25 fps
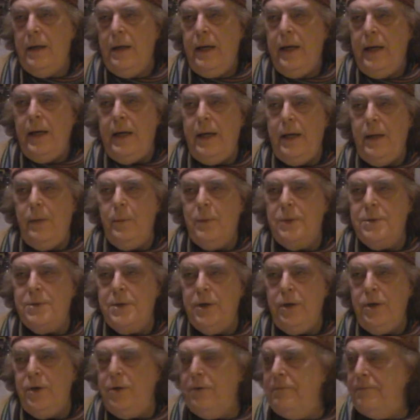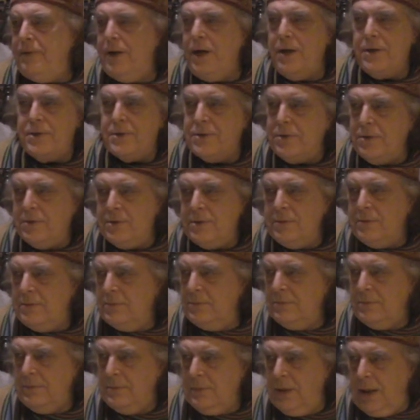He was a universal
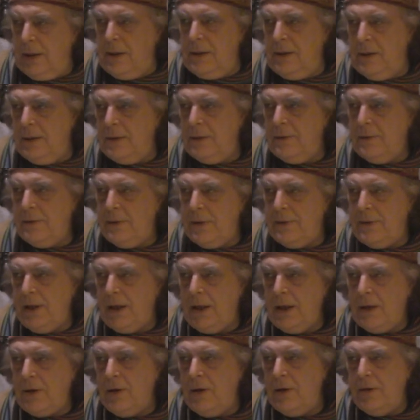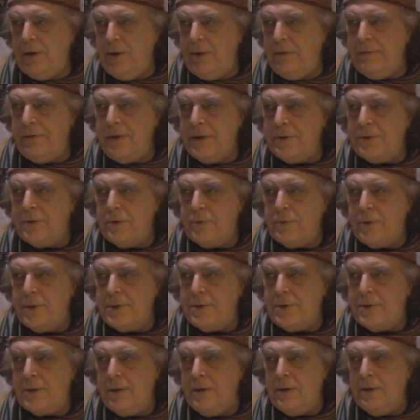thinker, a universal
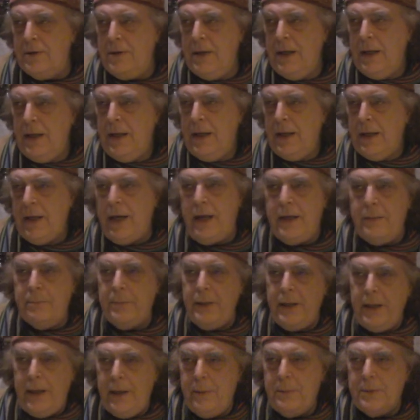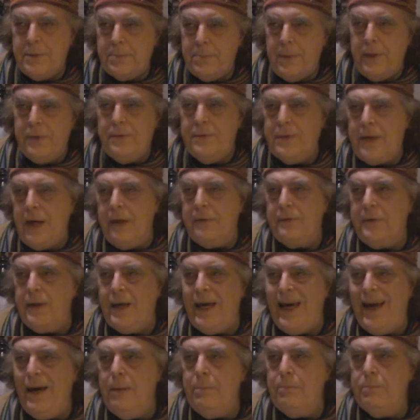Christian. Like me, he was both Catholic
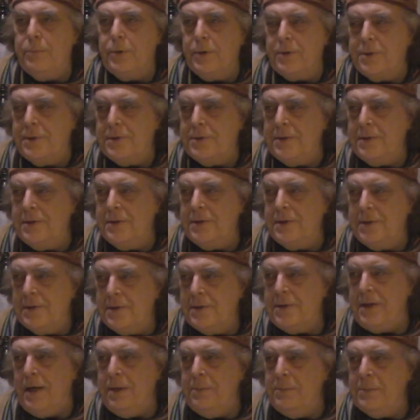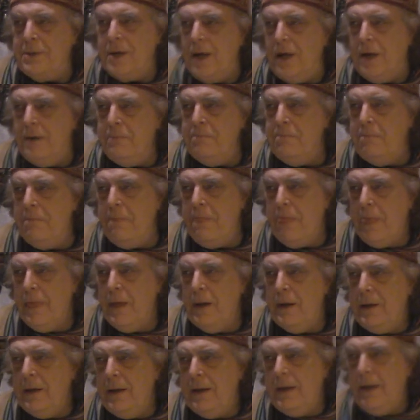and Protestant at the same time.
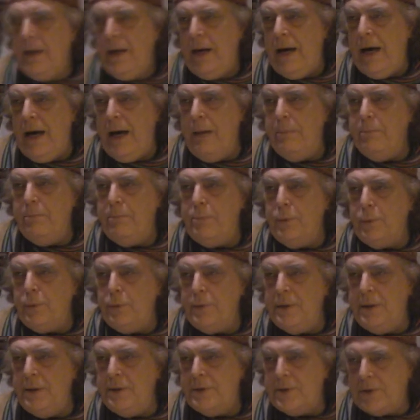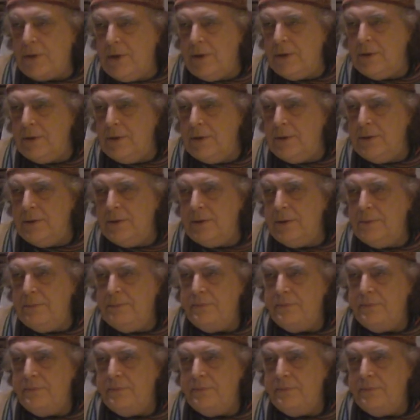Born in Scotland.